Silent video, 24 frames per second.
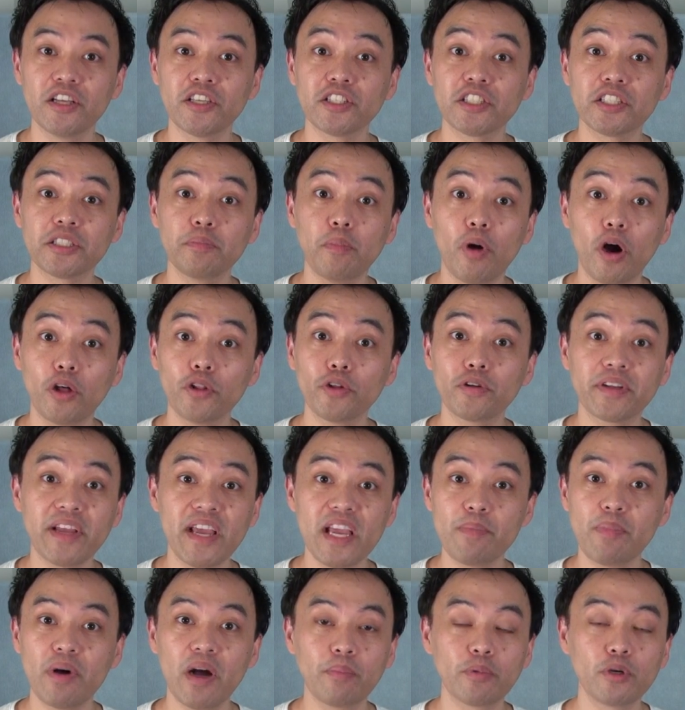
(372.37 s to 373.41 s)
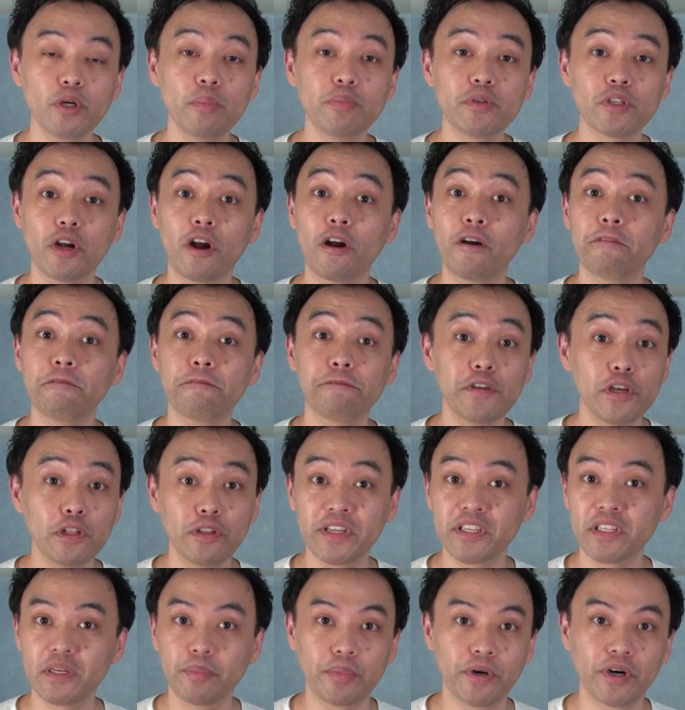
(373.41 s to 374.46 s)
smaller K-pop groups are
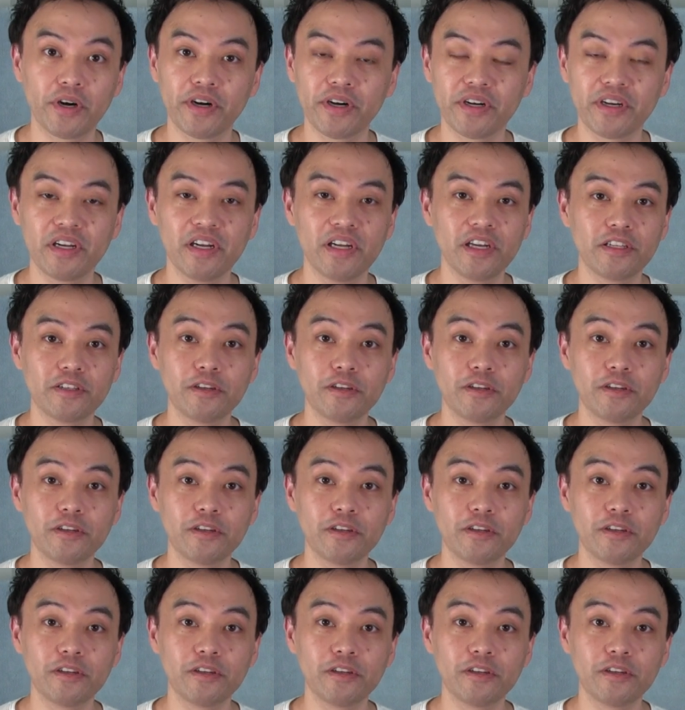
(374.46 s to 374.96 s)
feeling the burn.